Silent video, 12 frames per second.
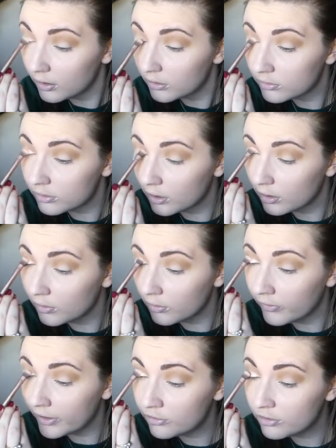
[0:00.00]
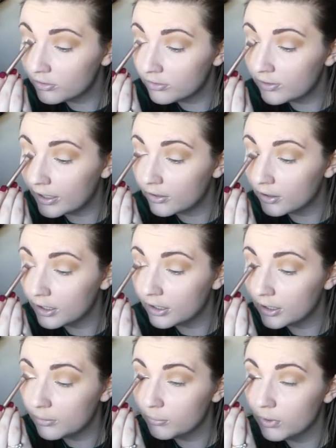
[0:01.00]
So let's just center
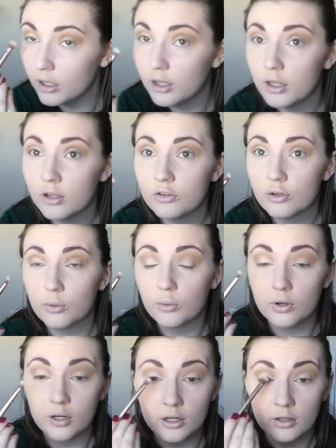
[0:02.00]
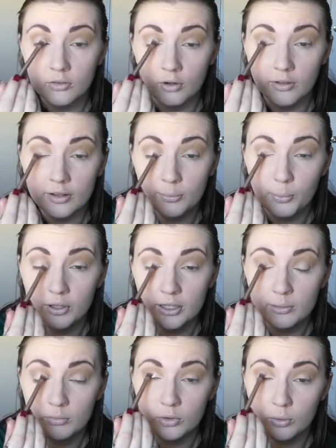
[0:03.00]
him towards, or let's put
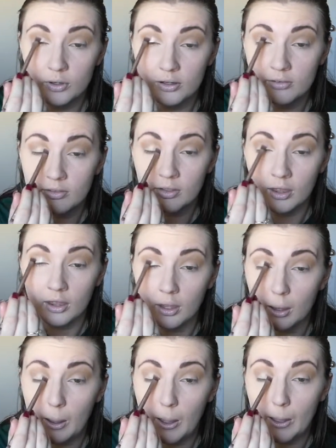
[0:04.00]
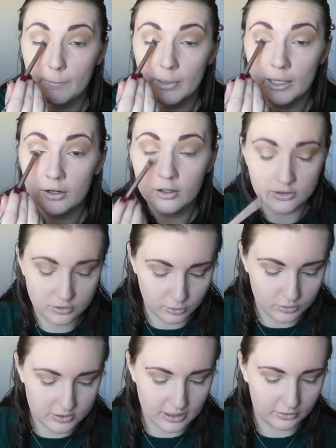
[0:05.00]
him towards the inner
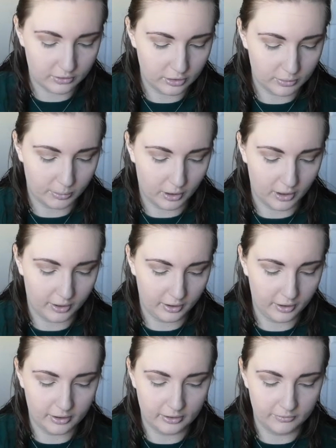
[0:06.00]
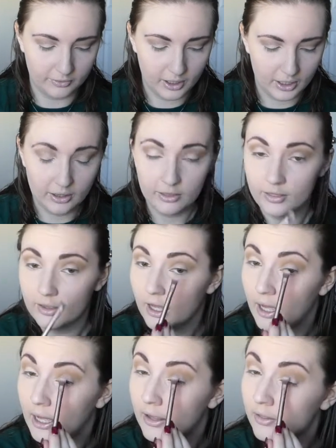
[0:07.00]
to center part of the
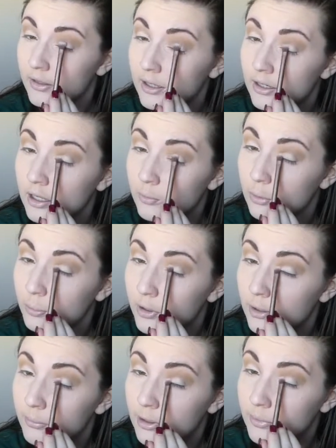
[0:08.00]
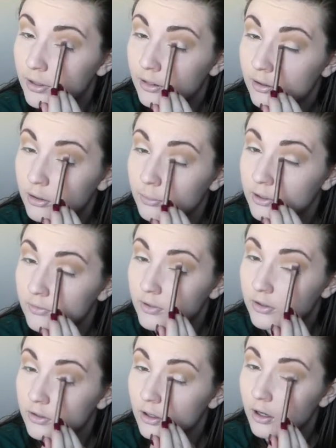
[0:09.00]
eyelid, and we'll put maybe a little bit of a
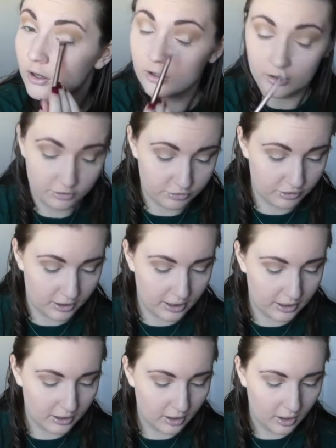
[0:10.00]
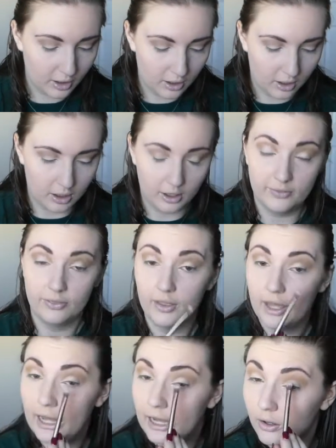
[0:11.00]
darker shade on
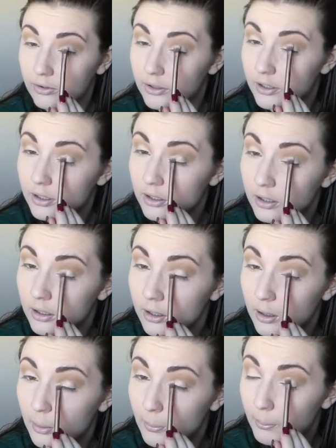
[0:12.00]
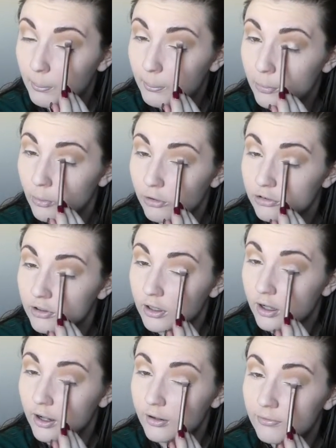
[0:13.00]
the outer portion
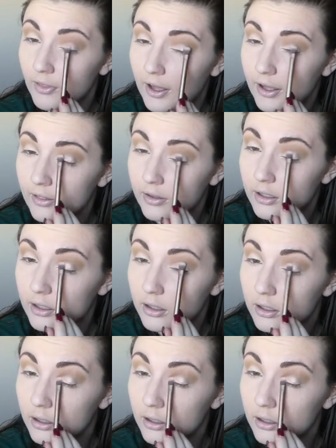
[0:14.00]
of the eyelid.